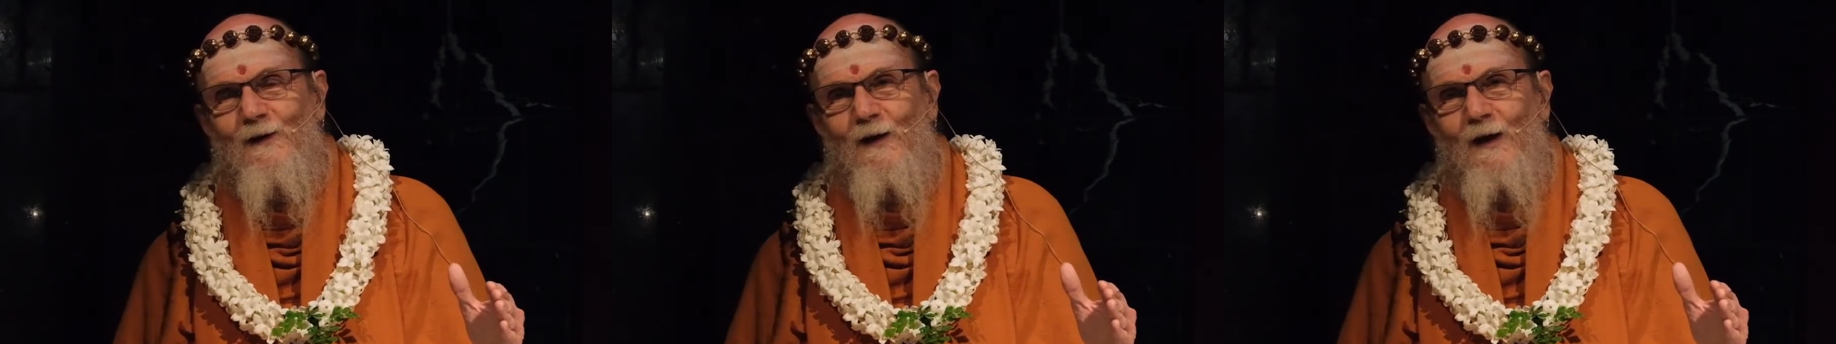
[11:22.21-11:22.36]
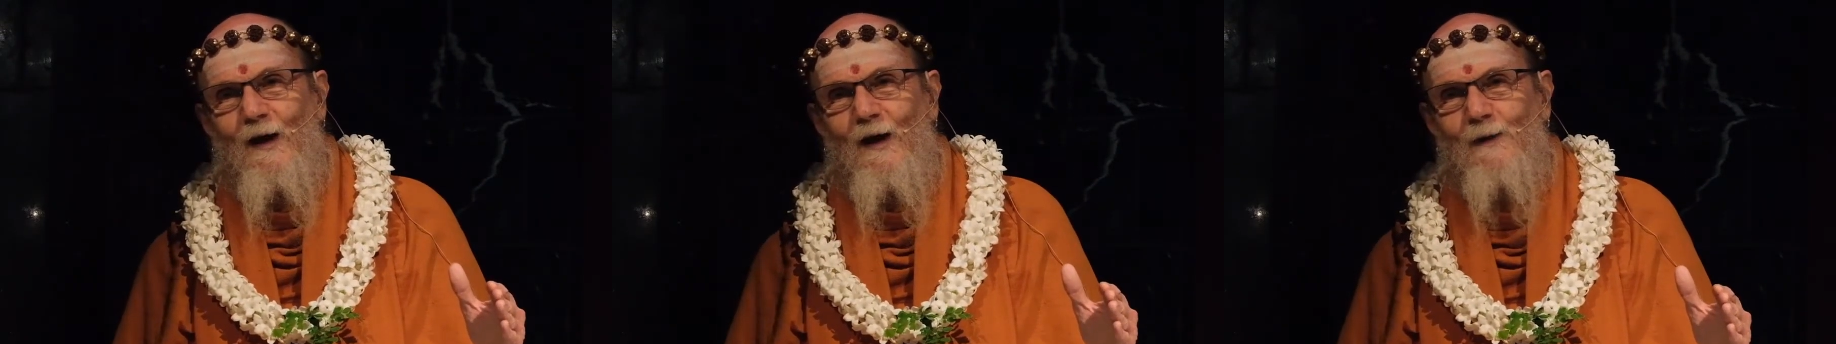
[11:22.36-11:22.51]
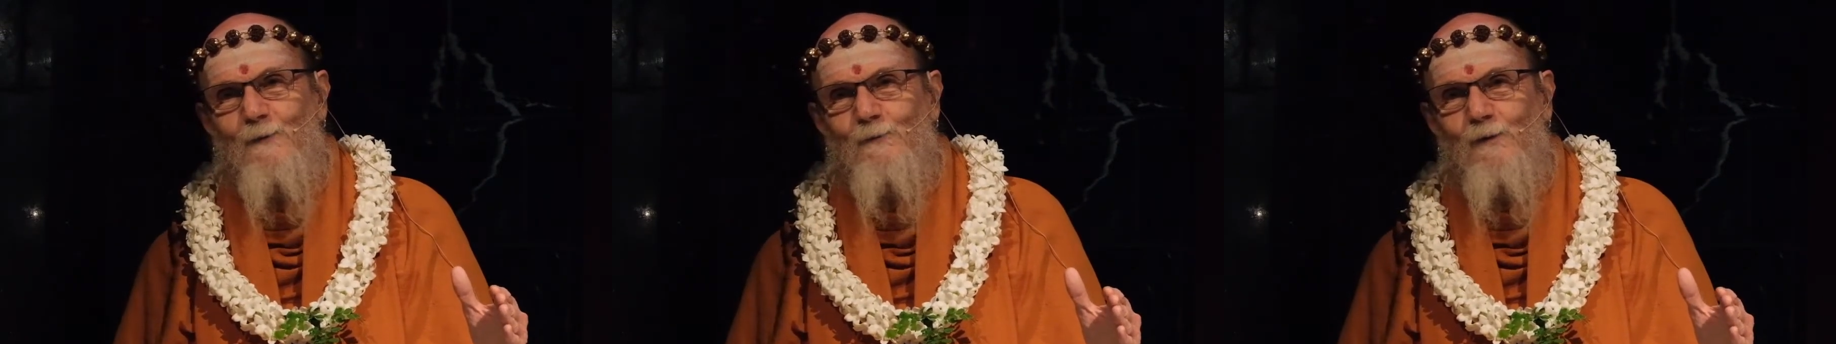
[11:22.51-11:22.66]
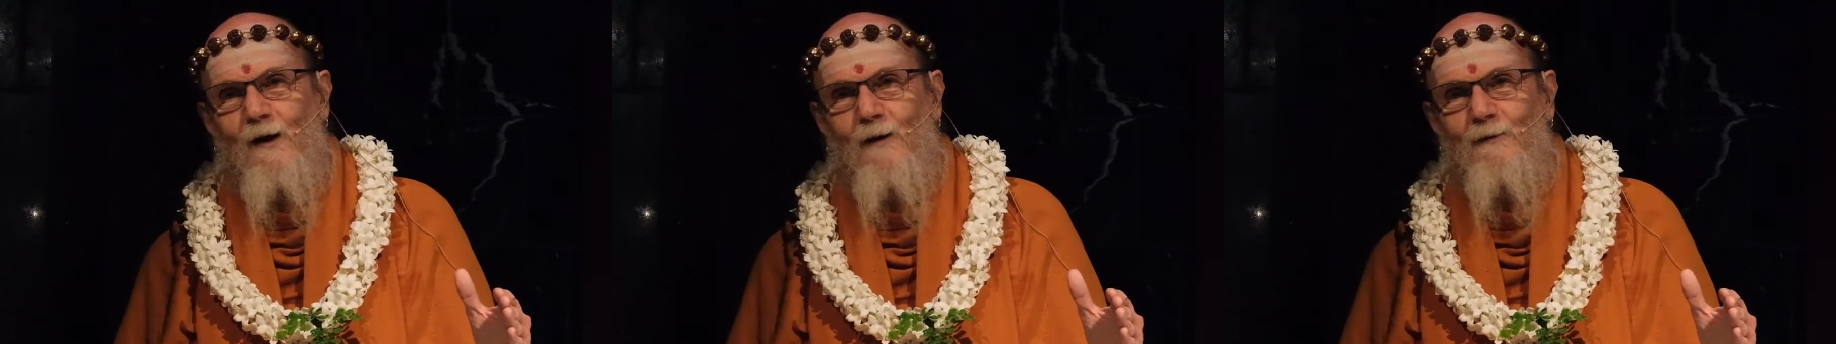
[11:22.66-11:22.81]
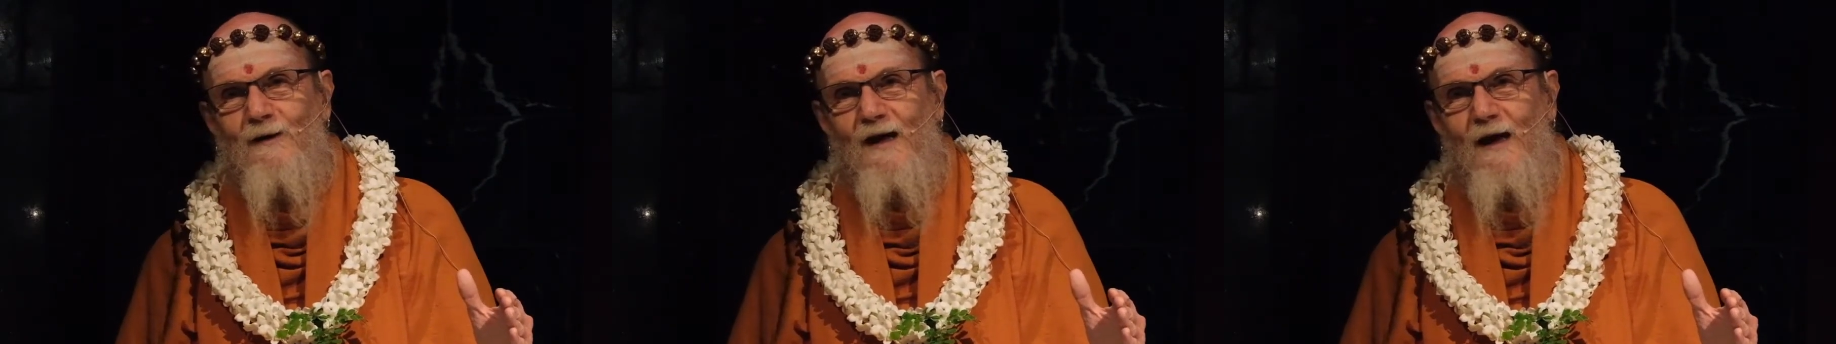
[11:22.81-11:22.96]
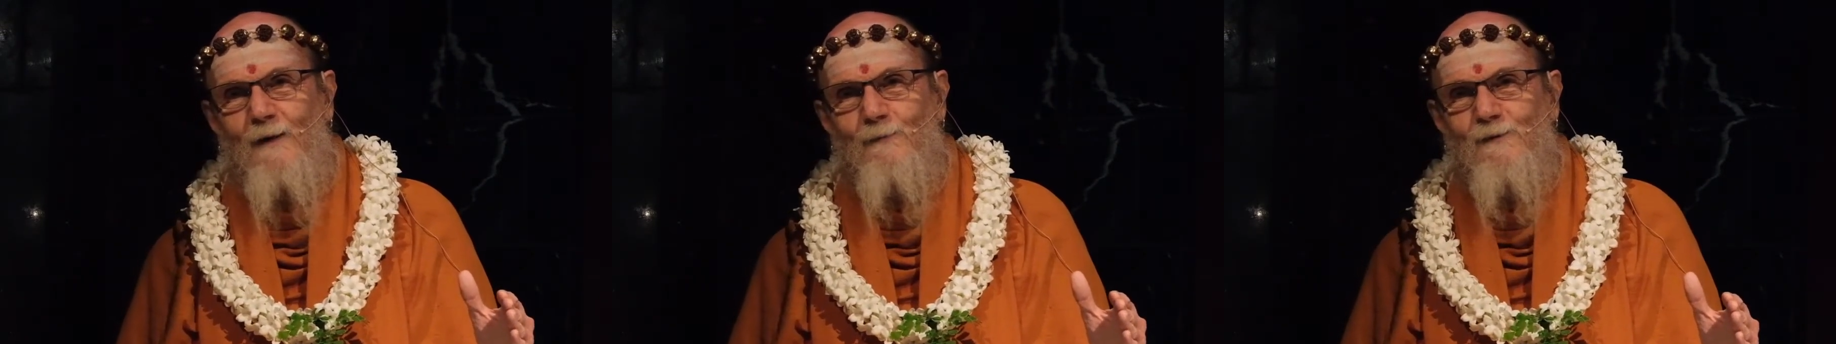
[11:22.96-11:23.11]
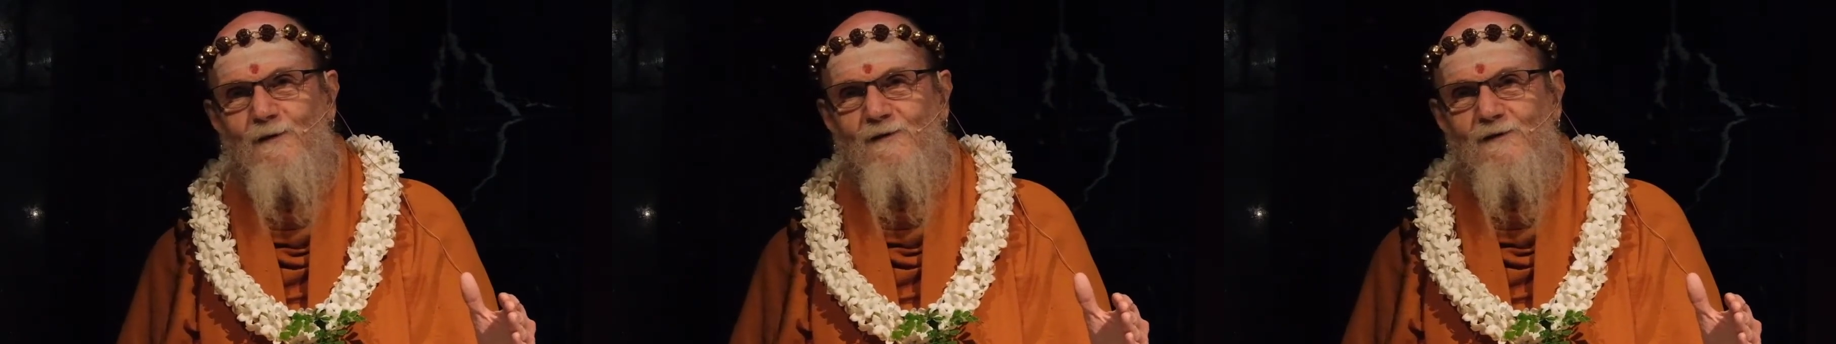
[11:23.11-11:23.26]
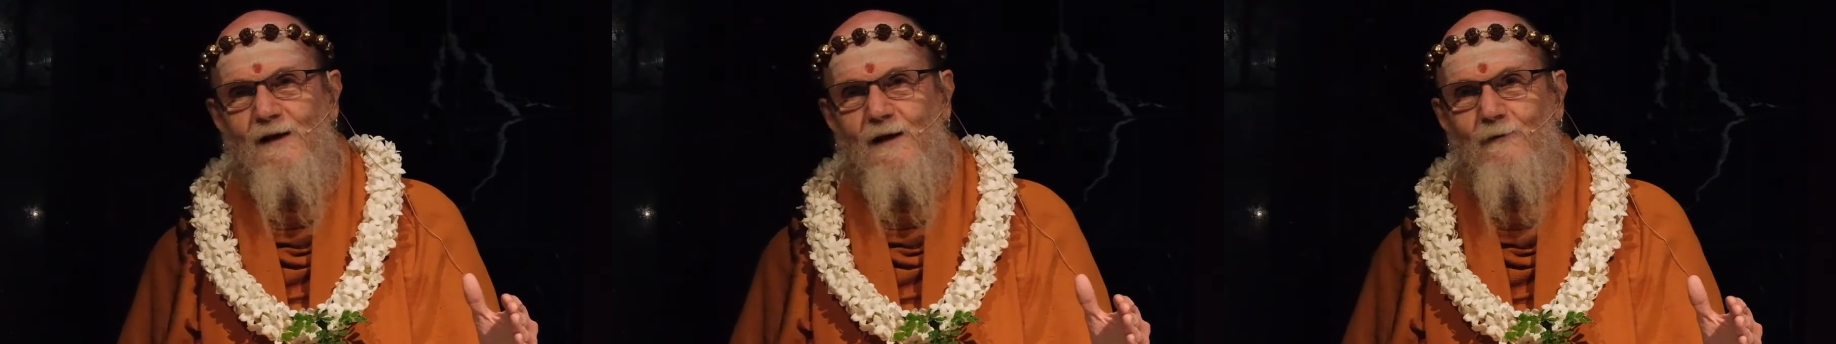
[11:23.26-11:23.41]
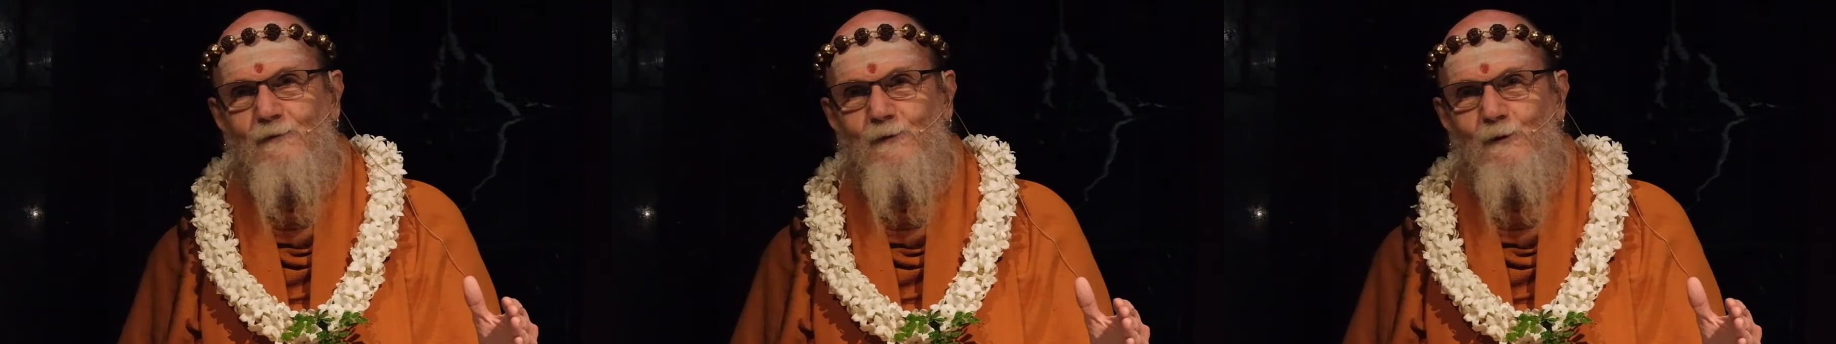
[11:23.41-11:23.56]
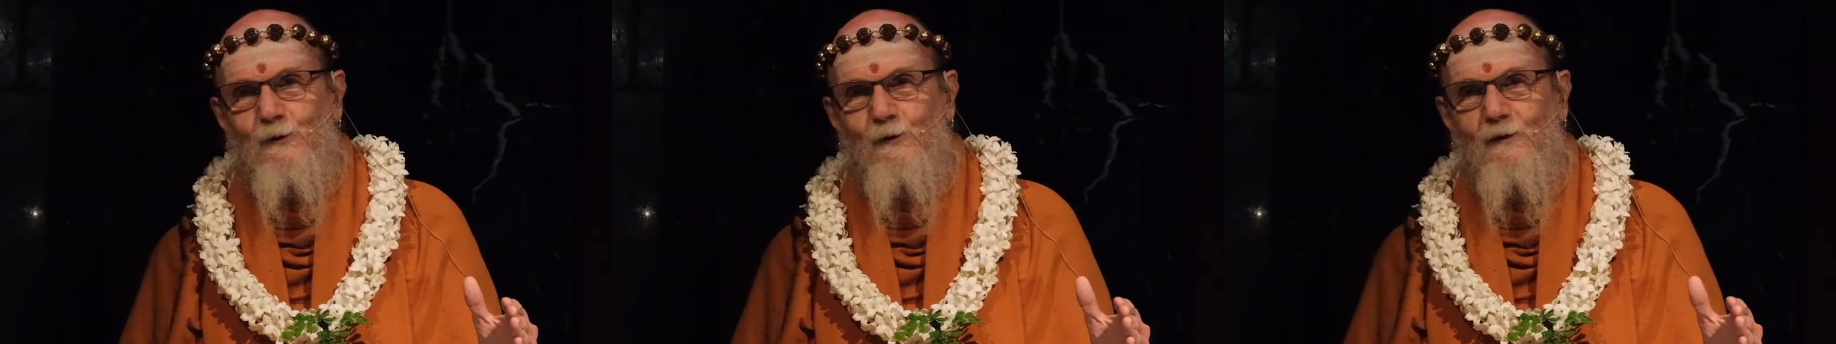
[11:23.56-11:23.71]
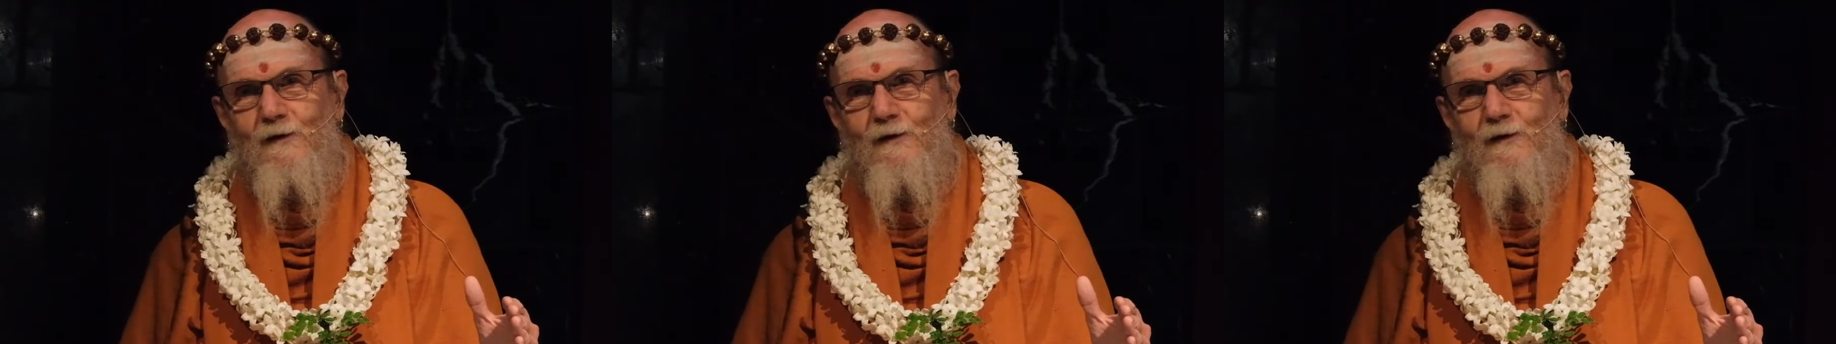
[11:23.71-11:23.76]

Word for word: That probably happens after you